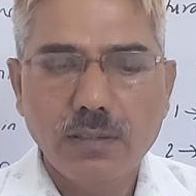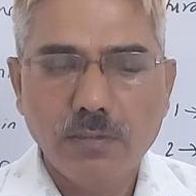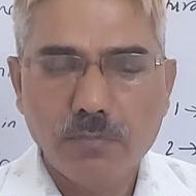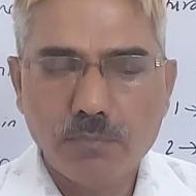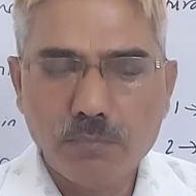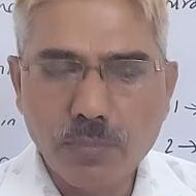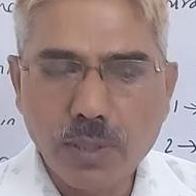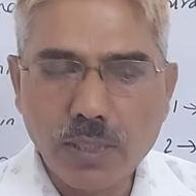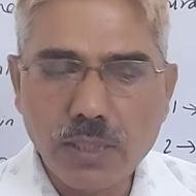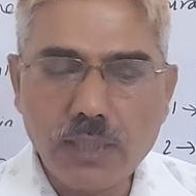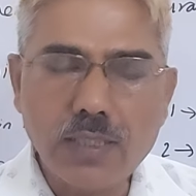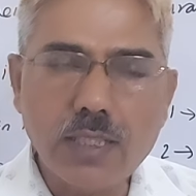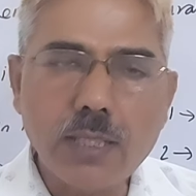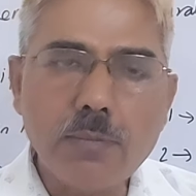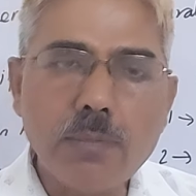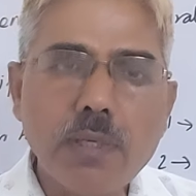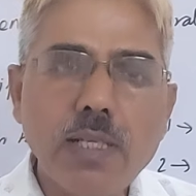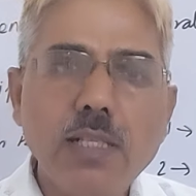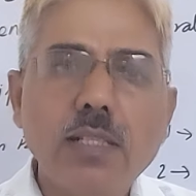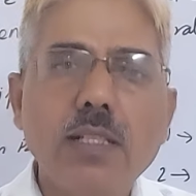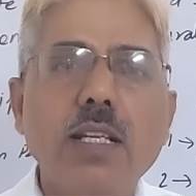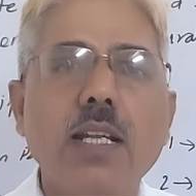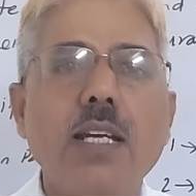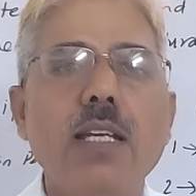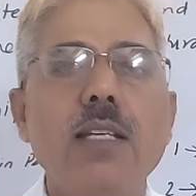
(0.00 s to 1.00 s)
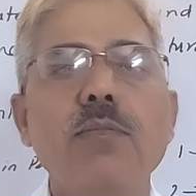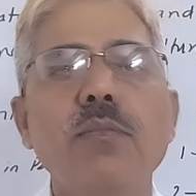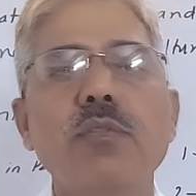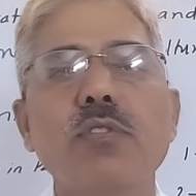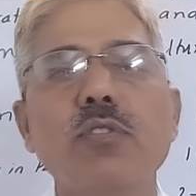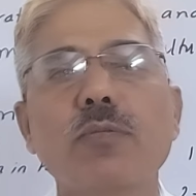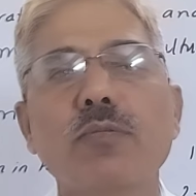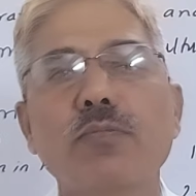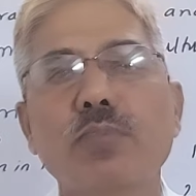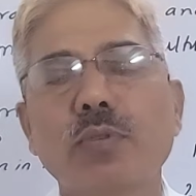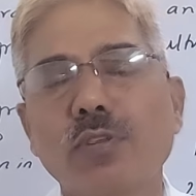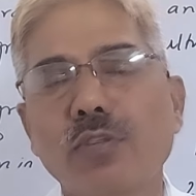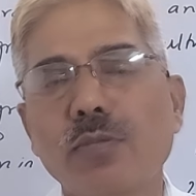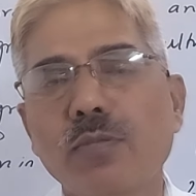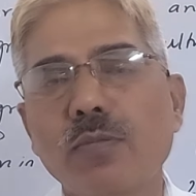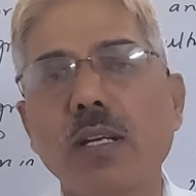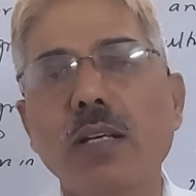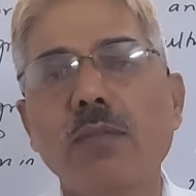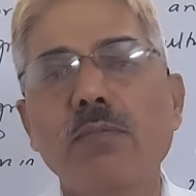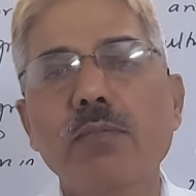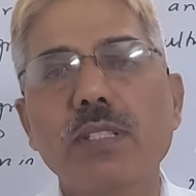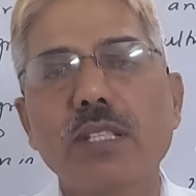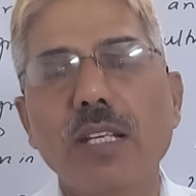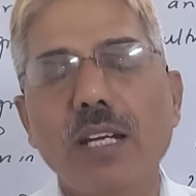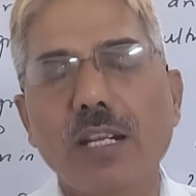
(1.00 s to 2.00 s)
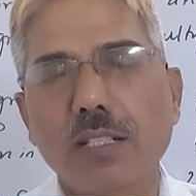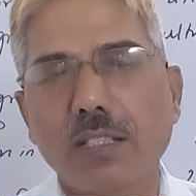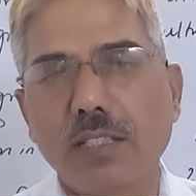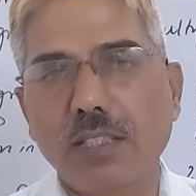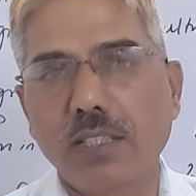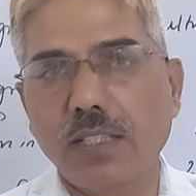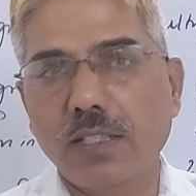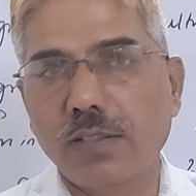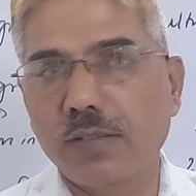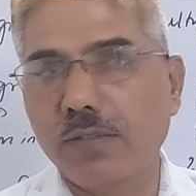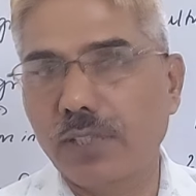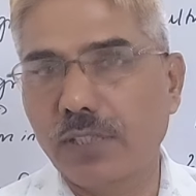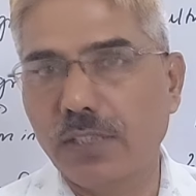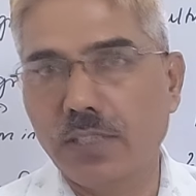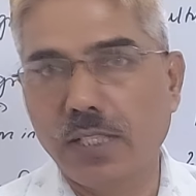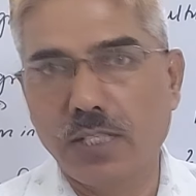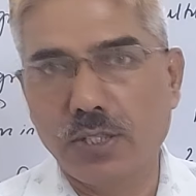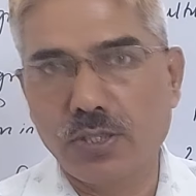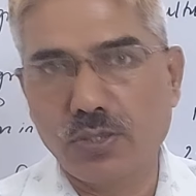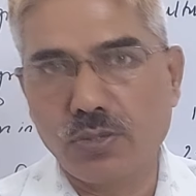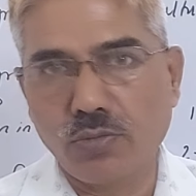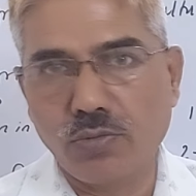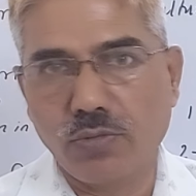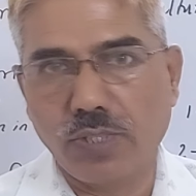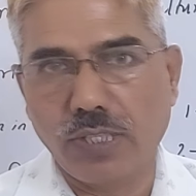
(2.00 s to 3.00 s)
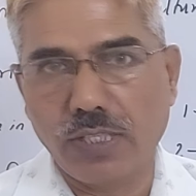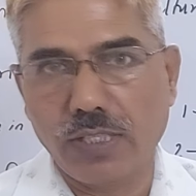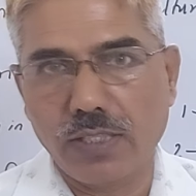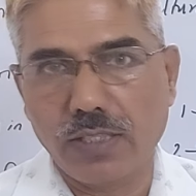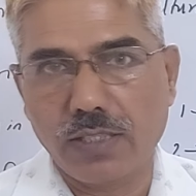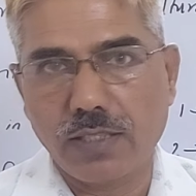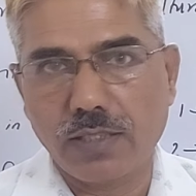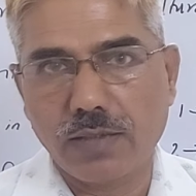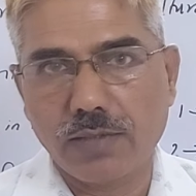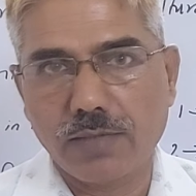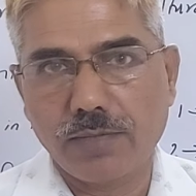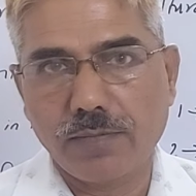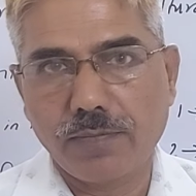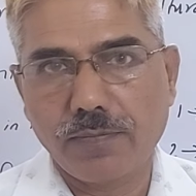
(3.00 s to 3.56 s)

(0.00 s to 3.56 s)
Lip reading: Multiple times of problems are there with the student.